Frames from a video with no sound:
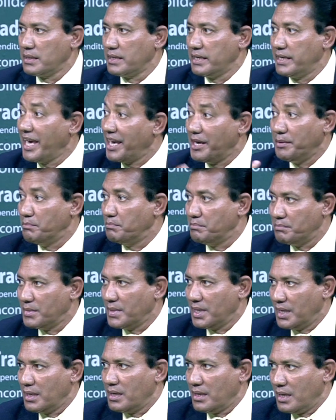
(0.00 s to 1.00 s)
game.
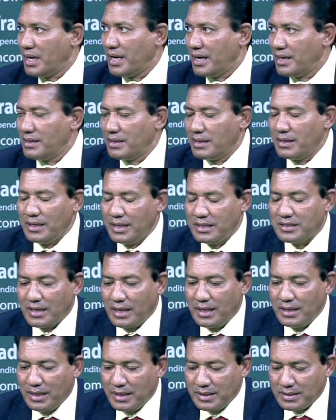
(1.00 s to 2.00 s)

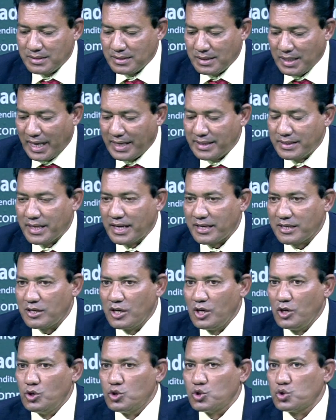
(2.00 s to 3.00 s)
It's like that.
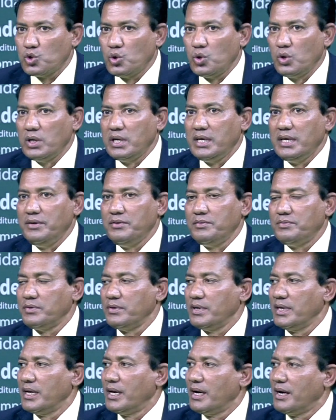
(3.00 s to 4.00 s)
So if
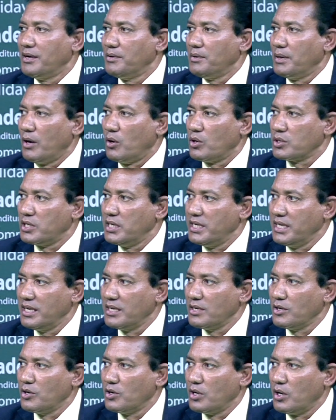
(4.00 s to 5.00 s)

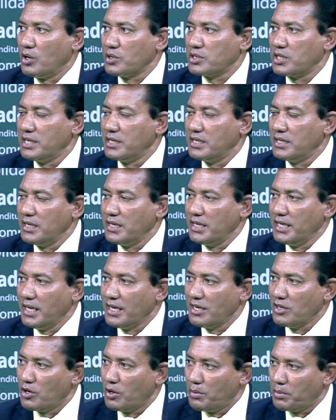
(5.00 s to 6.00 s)

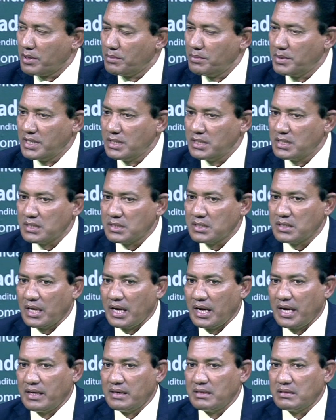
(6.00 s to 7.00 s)
authoritarian governments
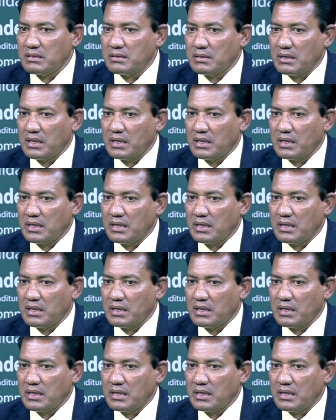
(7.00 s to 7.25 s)
and